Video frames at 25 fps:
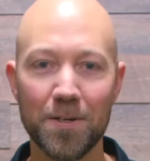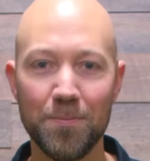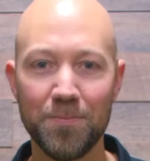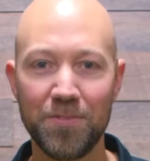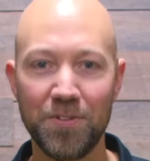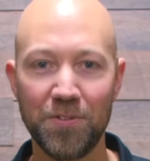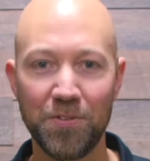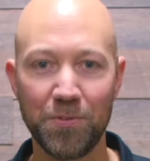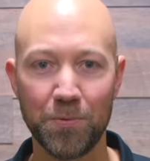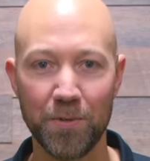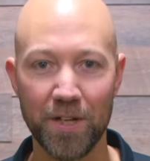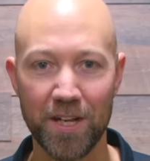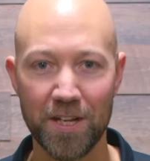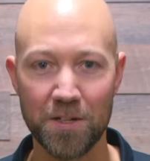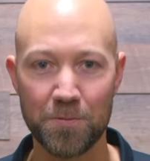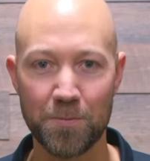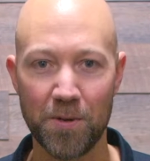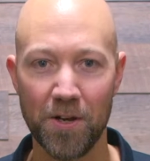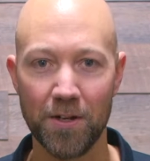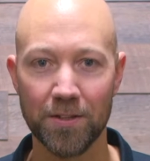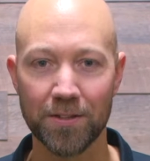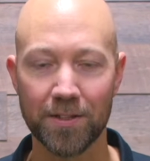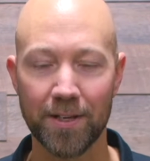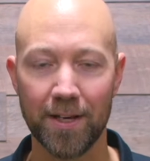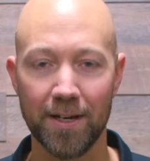to Swedish
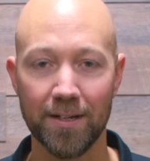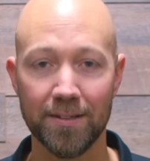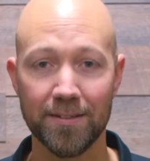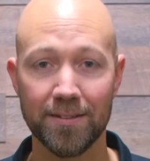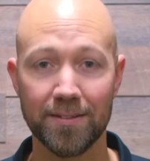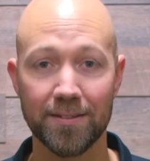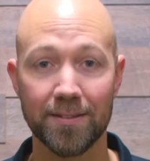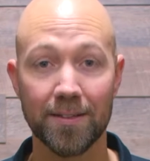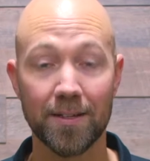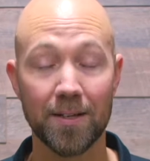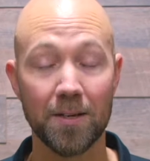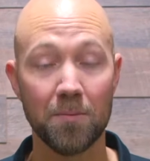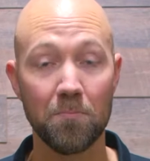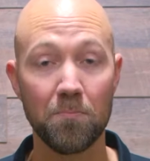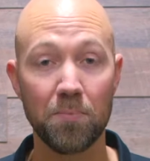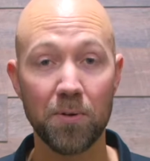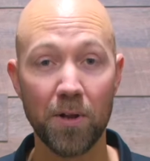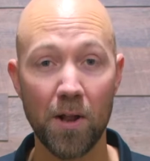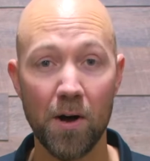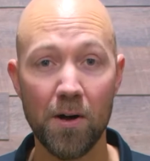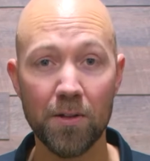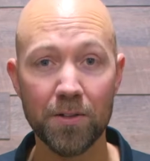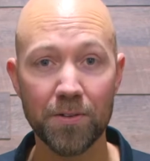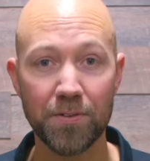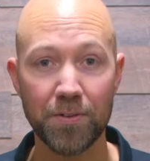Plantguys.
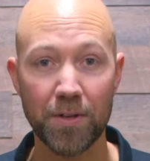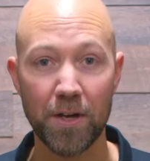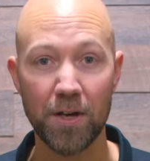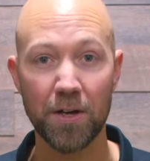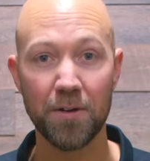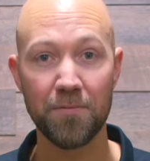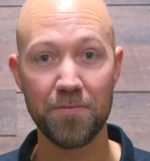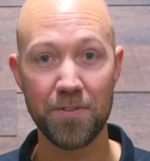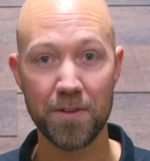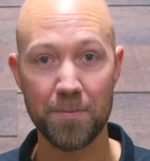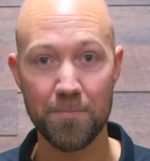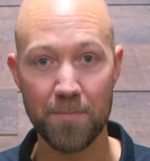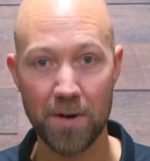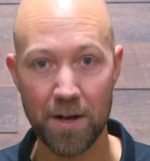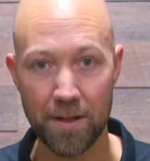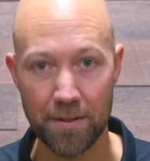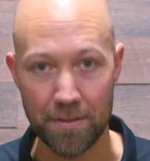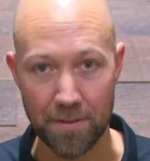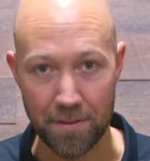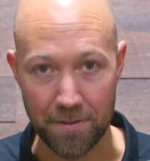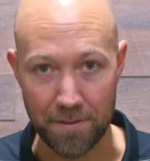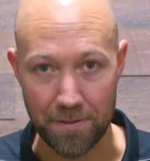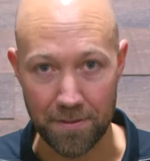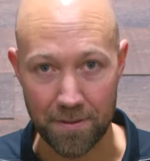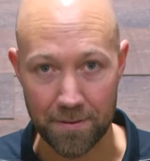Plant of the
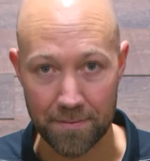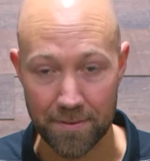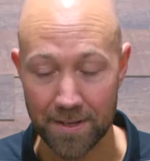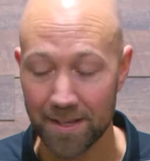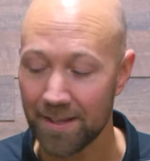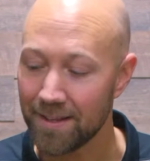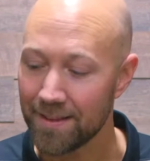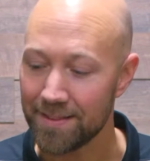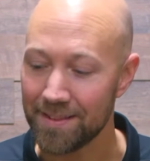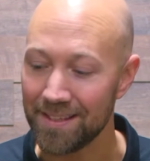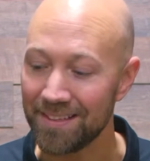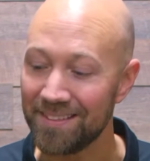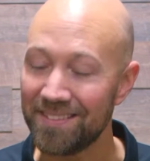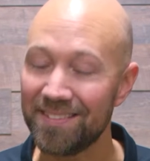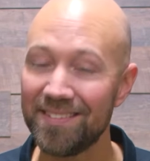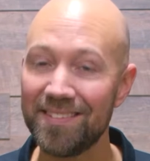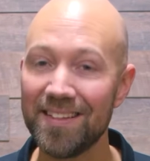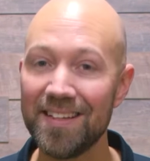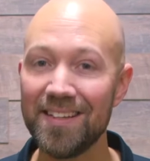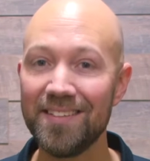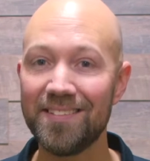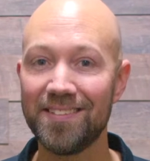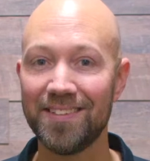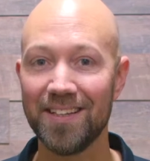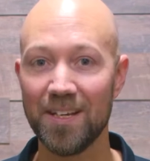month, the
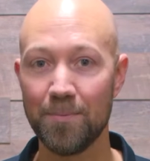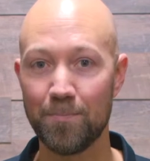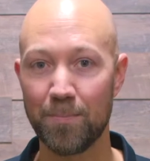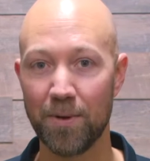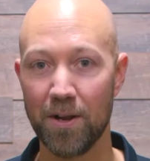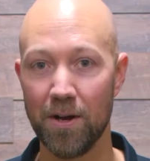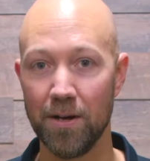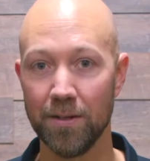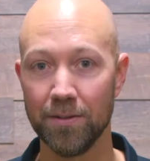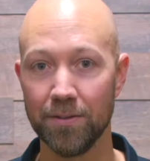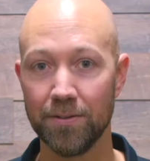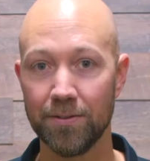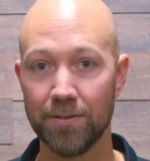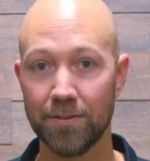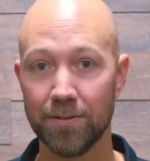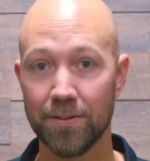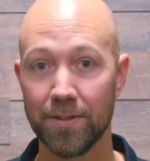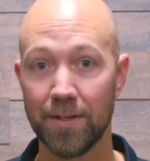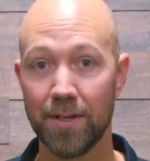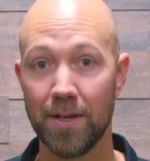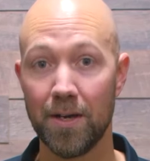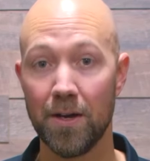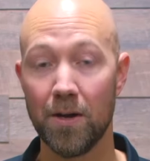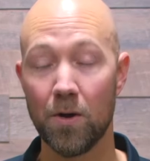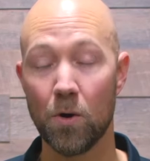CC plant,
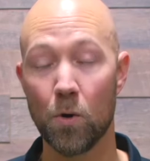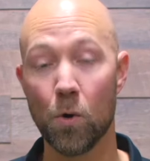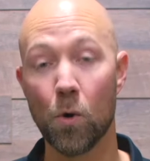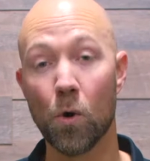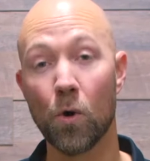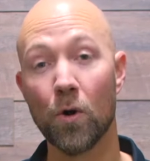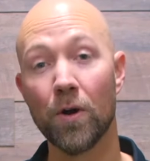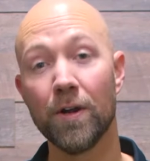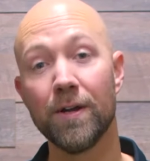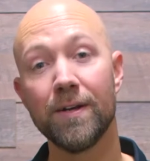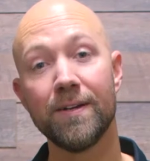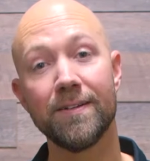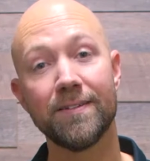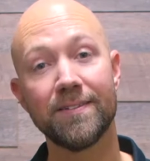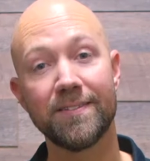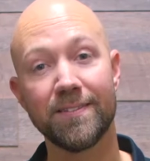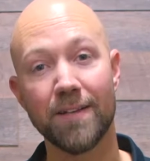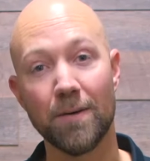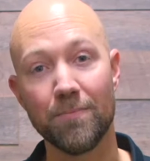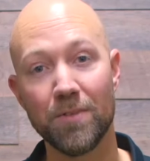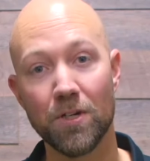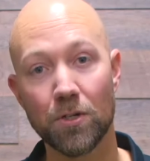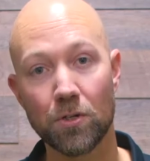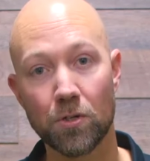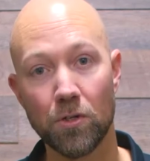or
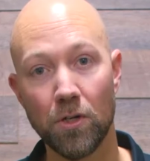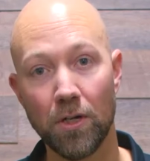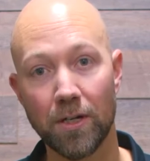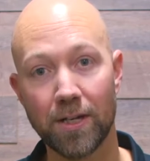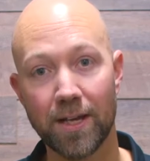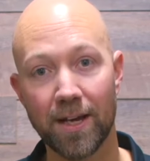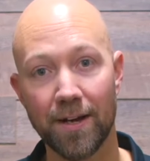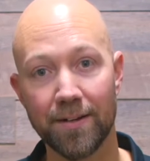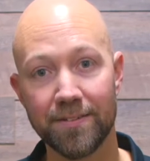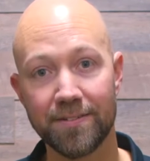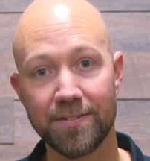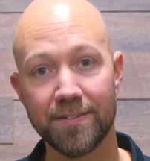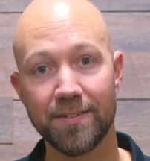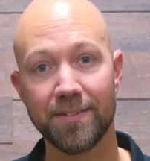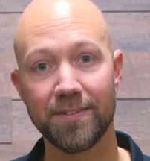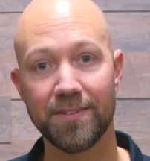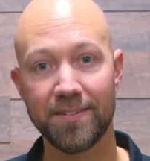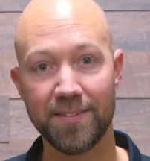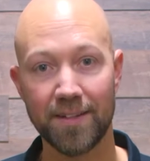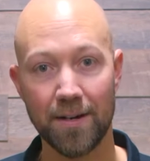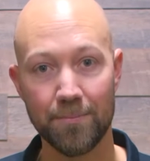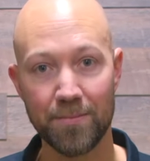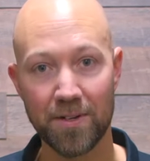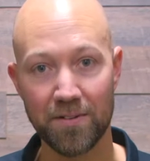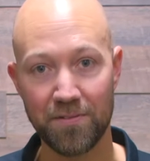Zamioculcas
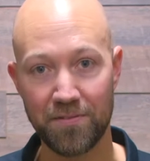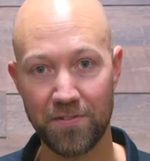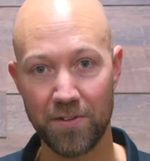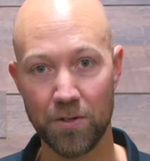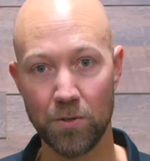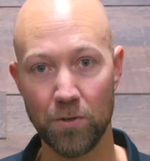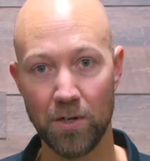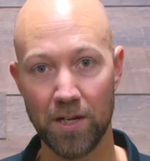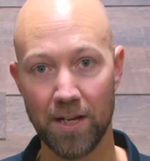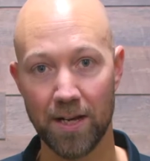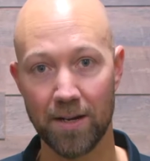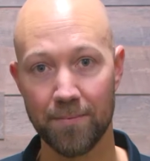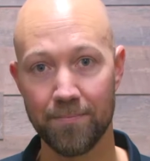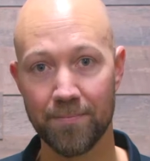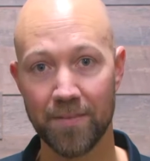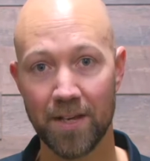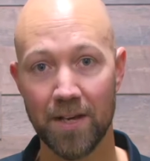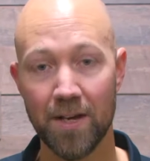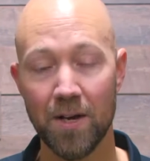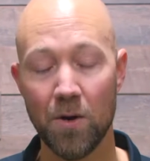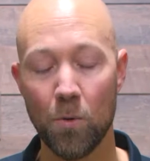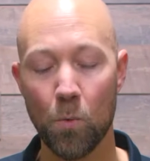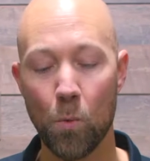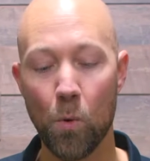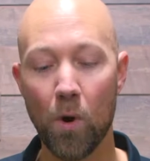Zamiifolia,
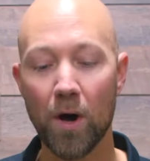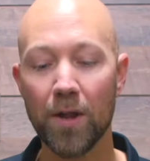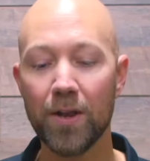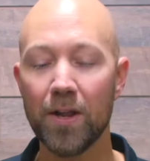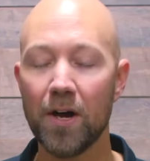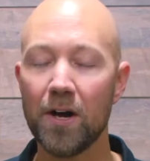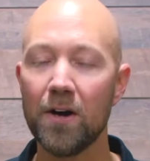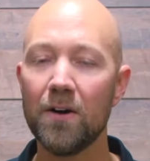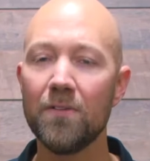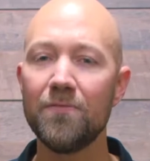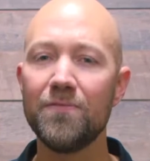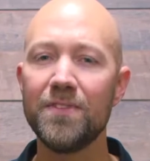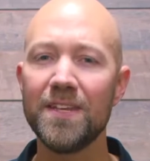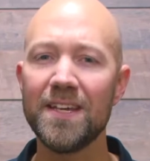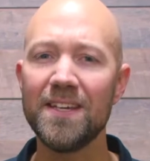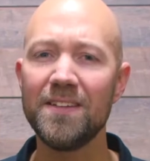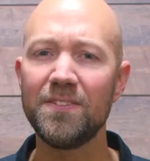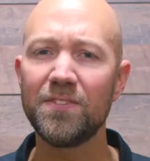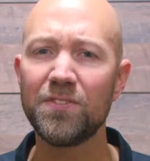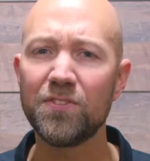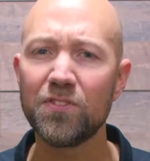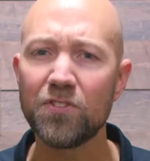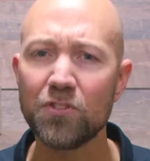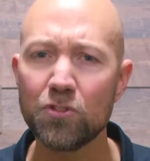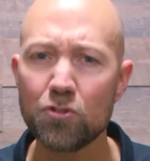one of the
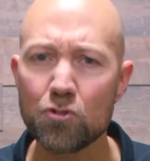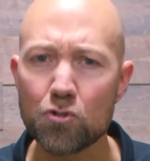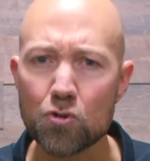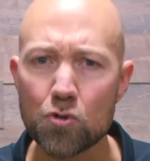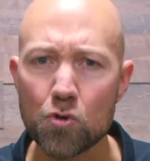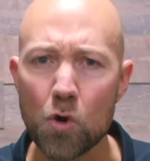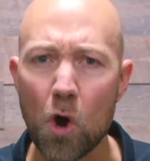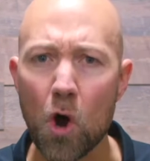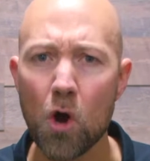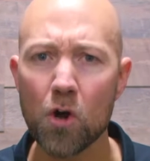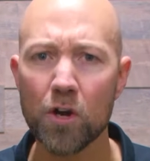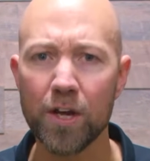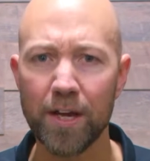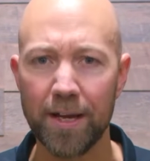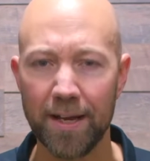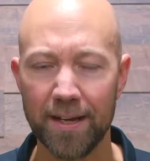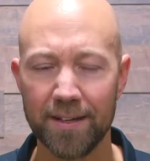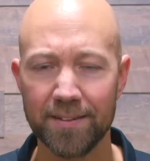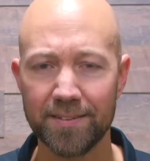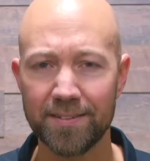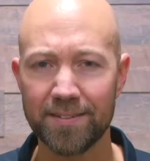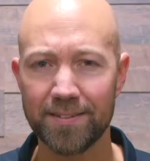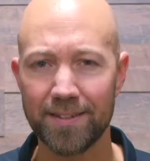strongest